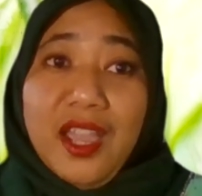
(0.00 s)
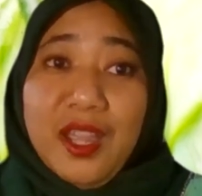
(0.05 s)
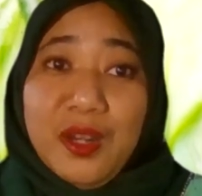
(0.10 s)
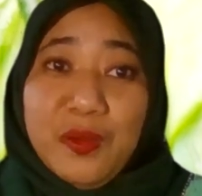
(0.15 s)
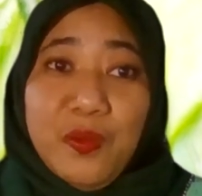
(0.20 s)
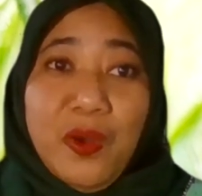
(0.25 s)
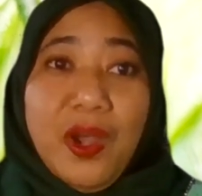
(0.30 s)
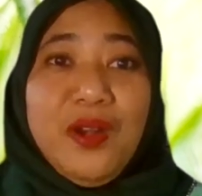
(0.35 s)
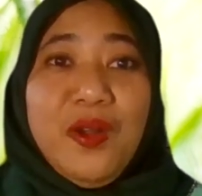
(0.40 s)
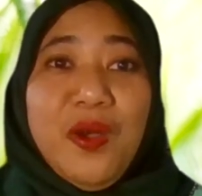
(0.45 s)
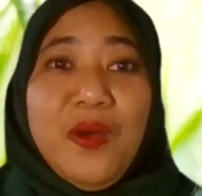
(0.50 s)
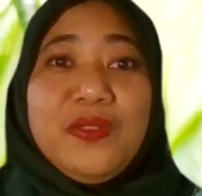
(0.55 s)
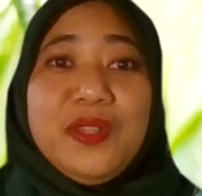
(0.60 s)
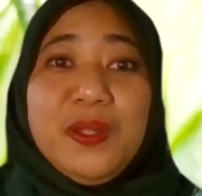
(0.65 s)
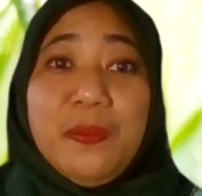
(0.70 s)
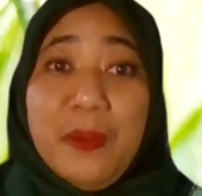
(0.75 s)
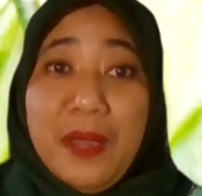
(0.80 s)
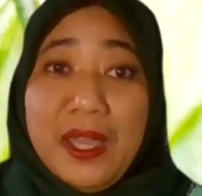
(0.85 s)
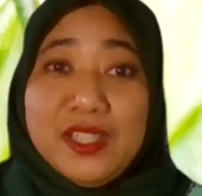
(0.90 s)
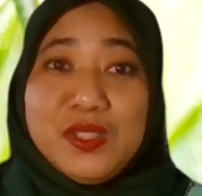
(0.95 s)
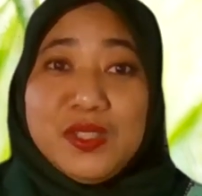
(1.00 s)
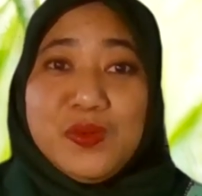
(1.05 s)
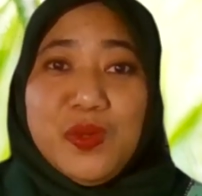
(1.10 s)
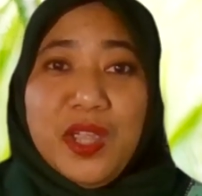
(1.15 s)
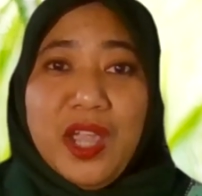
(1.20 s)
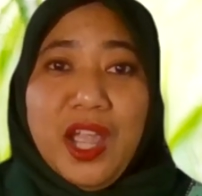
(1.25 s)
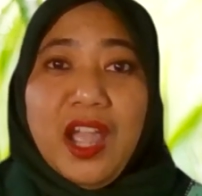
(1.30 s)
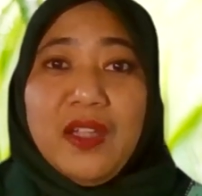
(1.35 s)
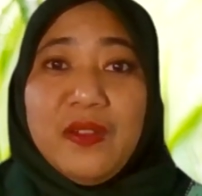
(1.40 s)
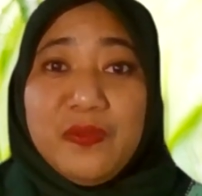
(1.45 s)
And one of the best
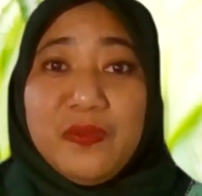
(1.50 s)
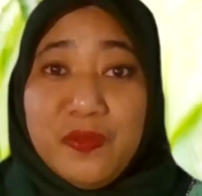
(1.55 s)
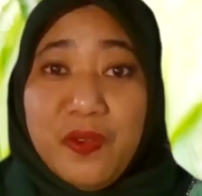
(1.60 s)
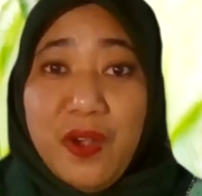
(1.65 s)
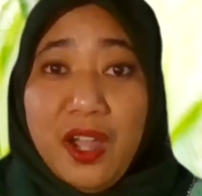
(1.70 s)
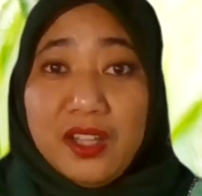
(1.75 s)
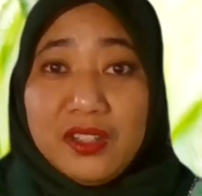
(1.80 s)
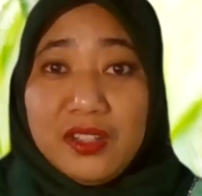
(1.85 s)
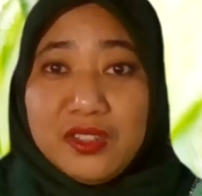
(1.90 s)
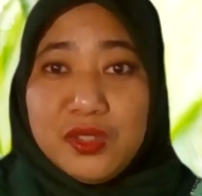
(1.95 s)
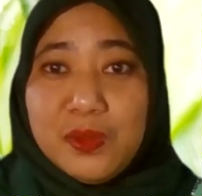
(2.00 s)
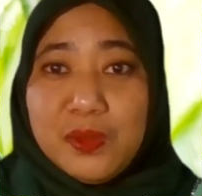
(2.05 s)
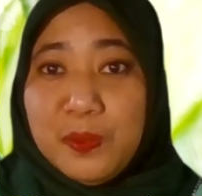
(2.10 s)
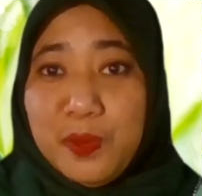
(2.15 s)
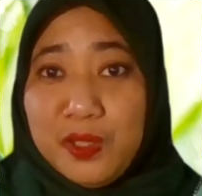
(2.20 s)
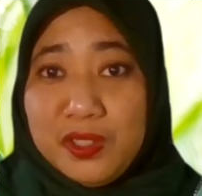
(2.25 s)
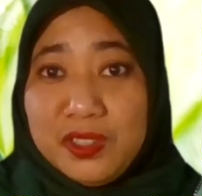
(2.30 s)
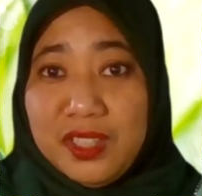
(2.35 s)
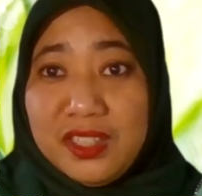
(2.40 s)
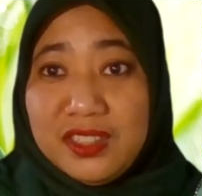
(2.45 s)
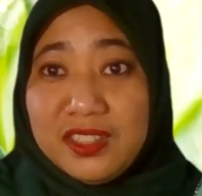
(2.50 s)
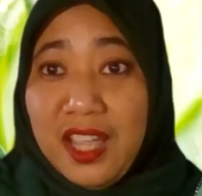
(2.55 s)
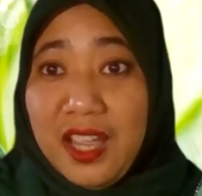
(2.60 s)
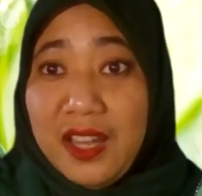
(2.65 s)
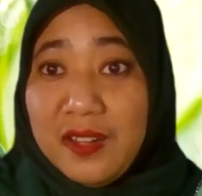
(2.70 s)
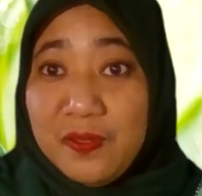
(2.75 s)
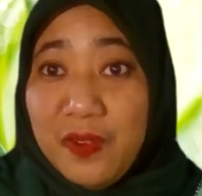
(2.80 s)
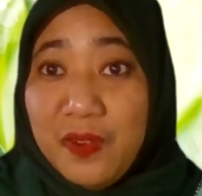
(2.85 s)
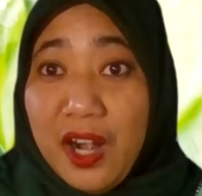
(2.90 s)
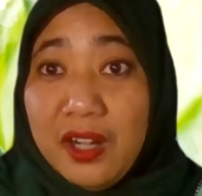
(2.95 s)
way I found to protect the
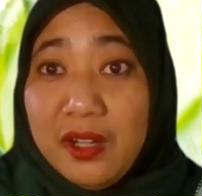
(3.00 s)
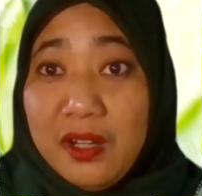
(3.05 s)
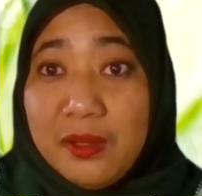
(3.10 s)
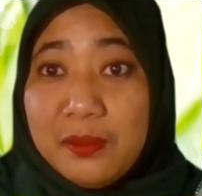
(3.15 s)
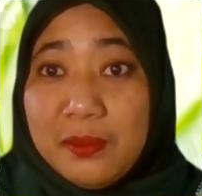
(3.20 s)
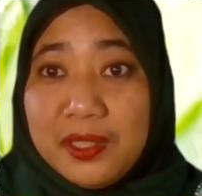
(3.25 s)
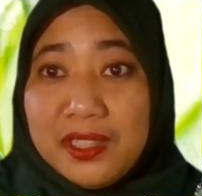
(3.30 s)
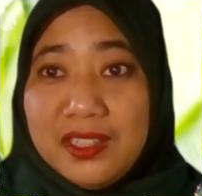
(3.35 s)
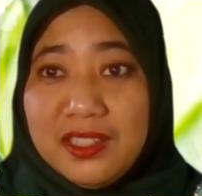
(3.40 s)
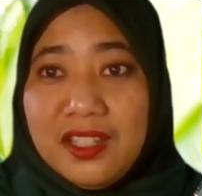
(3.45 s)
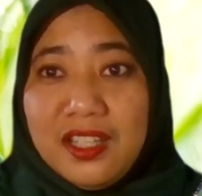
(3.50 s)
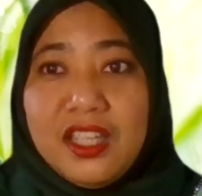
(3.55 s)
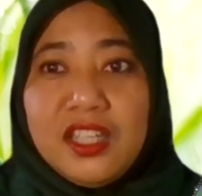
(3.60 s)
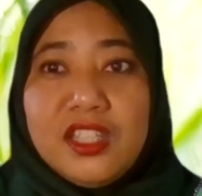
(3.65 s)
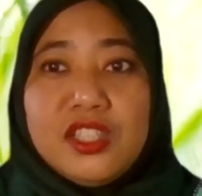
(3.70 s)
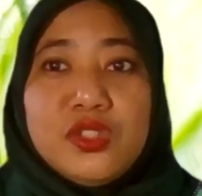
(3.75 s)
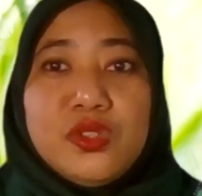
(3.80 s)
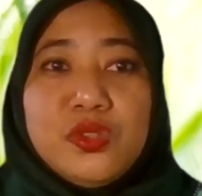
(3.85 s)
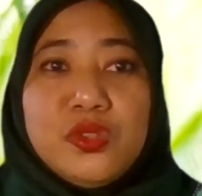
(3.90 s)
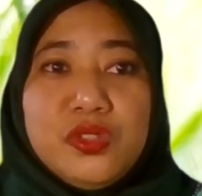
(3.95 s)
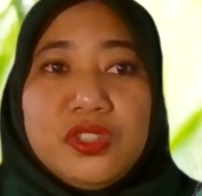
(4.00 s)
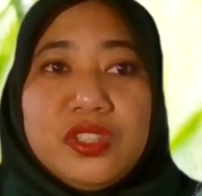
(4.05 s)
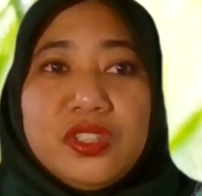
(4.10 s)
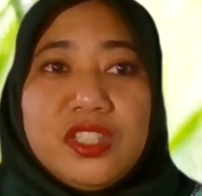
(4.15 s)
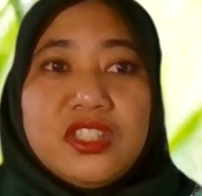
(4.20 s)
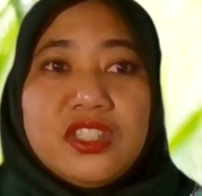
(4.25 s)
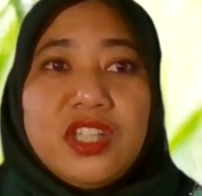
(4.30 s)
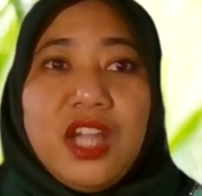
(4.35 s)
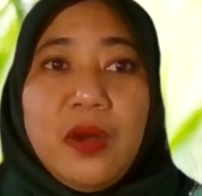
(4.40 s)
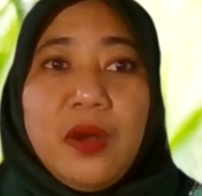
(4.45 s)
environment is to
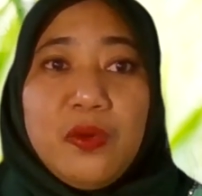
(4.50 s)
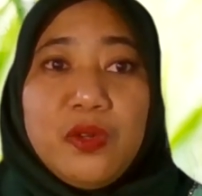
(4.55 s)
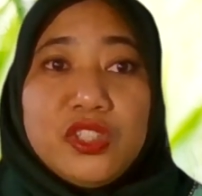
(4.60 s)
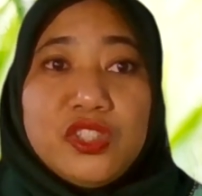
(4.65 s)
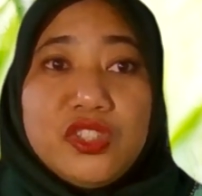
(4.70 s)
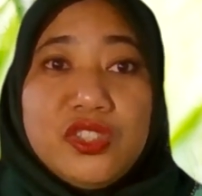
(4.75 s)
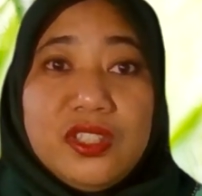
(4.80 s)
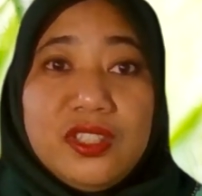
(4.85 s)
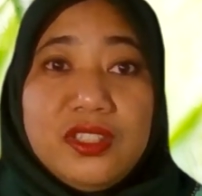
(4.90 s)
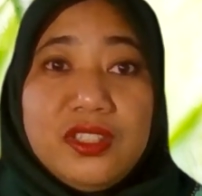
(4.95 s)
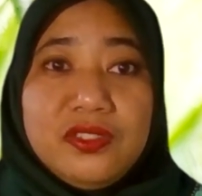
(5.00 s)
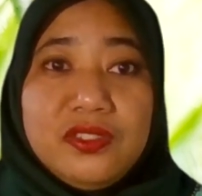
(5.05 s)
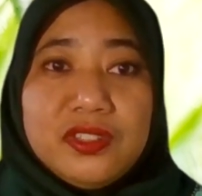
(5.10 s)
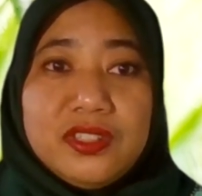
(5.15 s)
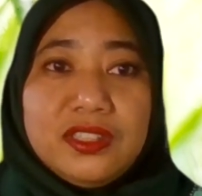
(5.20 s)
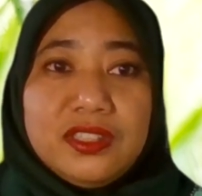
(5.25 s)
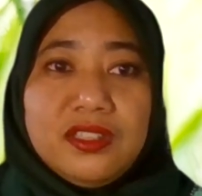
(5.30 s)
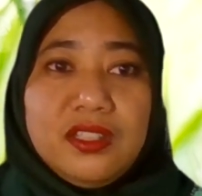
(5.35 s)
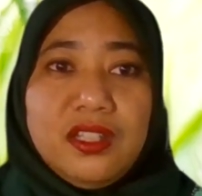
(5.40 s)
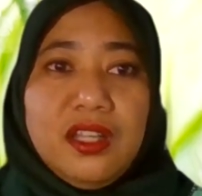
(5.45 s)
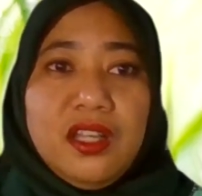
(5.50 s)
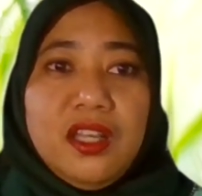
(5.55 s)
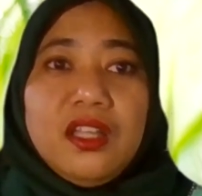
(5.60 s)
teach our children